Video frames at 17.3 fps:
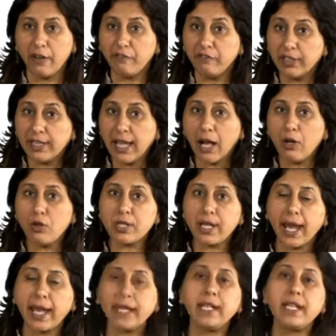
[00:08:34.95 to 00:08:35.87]
without
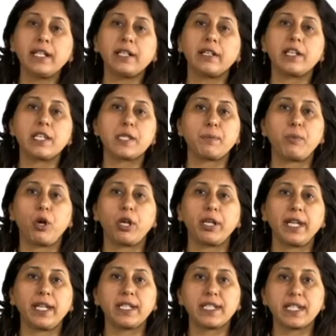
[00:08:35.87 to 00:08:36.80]
any
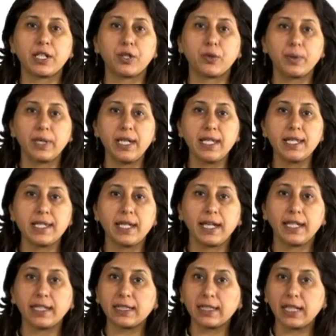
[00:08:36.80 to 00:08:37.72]
corresponding decrease
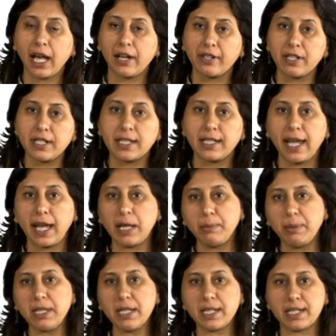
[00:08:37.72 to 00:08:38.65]
in current
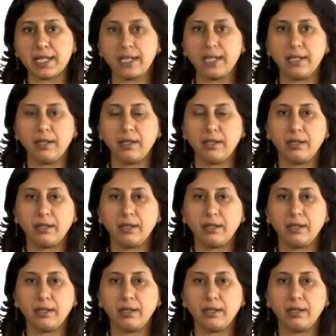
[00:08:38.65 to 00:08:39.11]
liability.